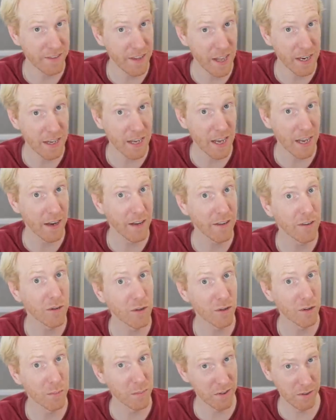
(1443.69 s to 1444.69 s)
dedicated
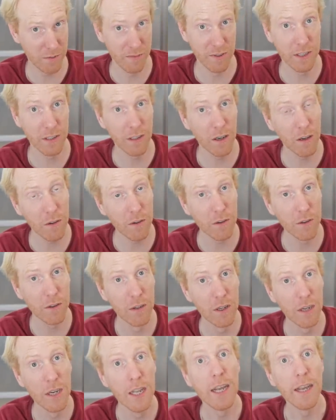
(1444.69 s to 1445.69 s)
to a specific color.
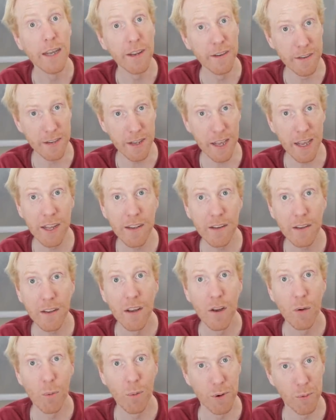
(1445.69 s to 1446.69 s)
In the end,
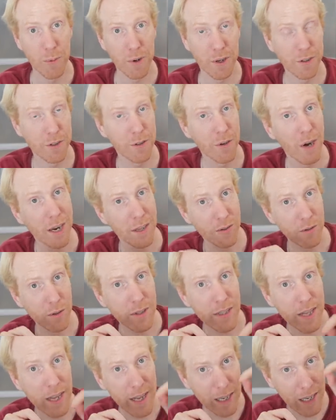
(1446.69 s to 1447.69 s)
when we are trying to
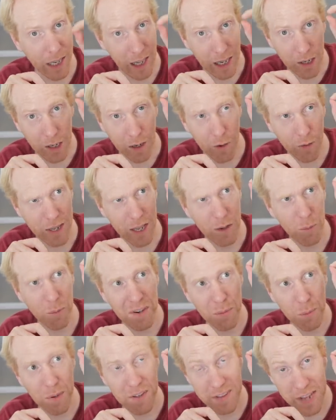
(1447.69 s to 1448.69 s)
get like, okay,
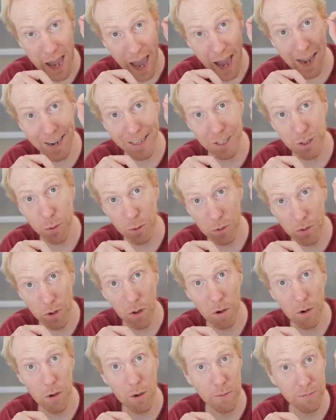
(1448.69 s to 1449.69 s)
what was the actual
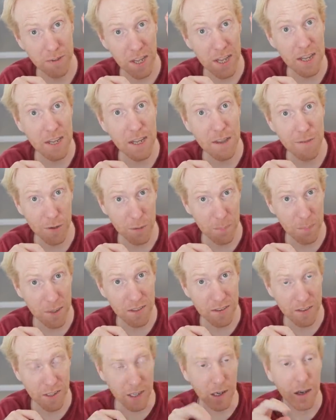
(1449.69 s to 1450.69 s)
color of any given
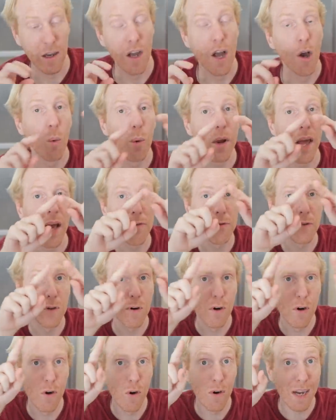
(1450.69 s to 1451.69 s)
pixel, we have
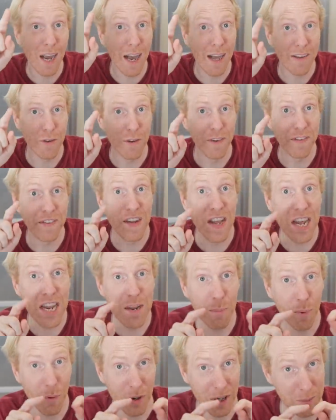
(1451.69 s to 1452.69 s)
to look at the
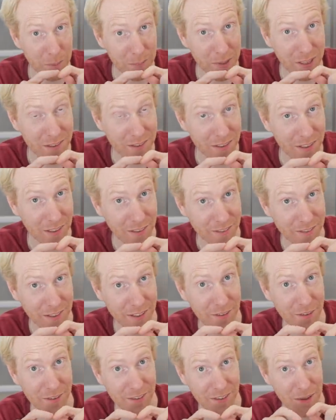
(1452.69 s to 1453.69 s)
neighboring pixels
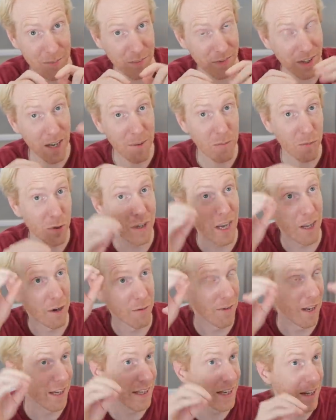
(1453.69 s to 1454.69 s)
at the same time to kind
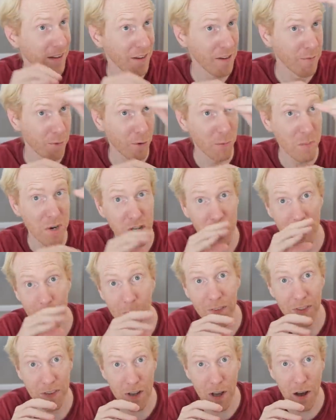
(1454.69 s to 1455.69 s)
of like get information
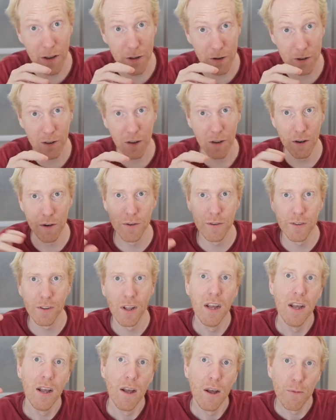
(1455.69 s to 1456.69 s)
about the other colors,
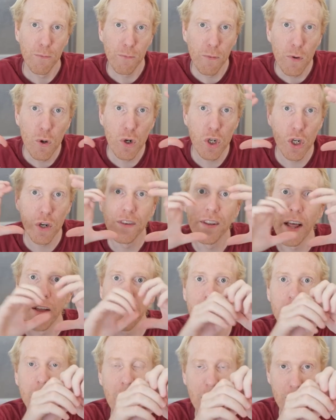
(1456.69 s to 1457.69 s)
fusion
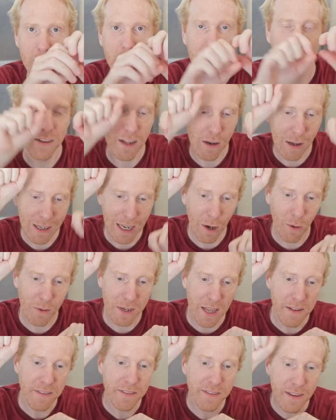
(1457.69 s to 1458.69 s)
that together and say like,
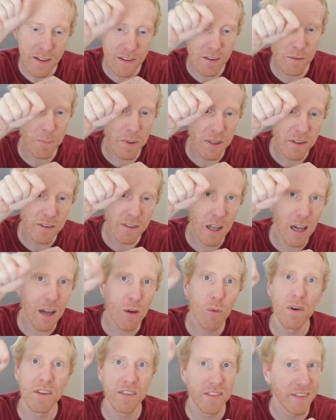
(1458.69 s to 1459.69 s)
okay, this
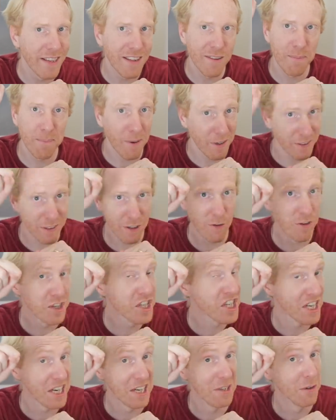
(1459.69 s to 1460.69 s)
pixel was this particular
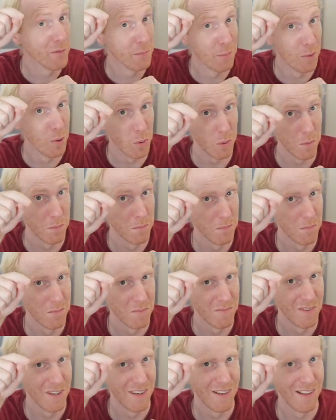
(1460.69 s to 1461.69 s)
shade of blue
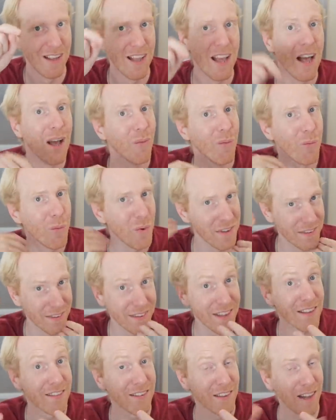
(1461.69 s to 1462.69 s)

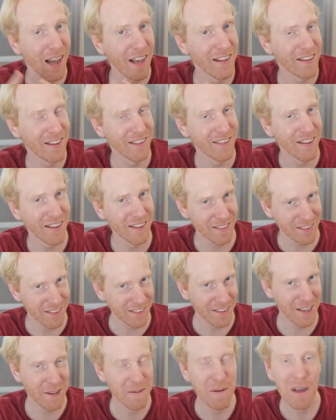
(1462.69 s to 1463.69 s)
with this light
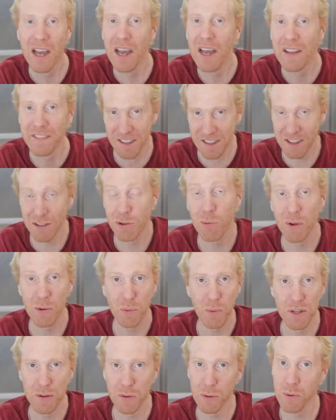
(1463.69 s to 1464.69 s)
intensity. This is
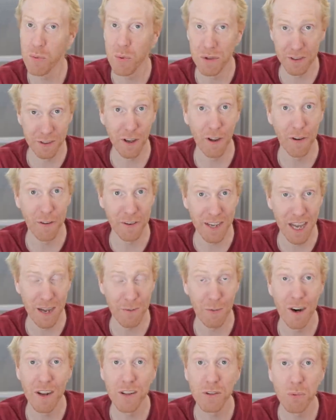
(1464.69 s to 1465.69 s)
what we do with color
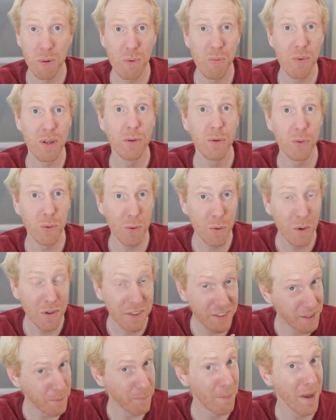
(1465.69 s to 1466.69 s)
cameras when we do
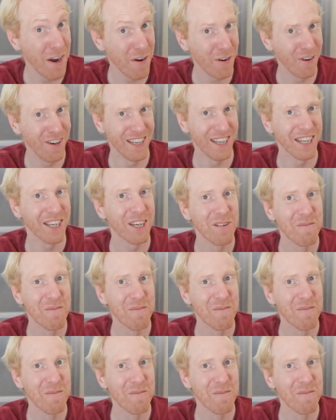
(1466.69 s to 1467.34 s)
debayering.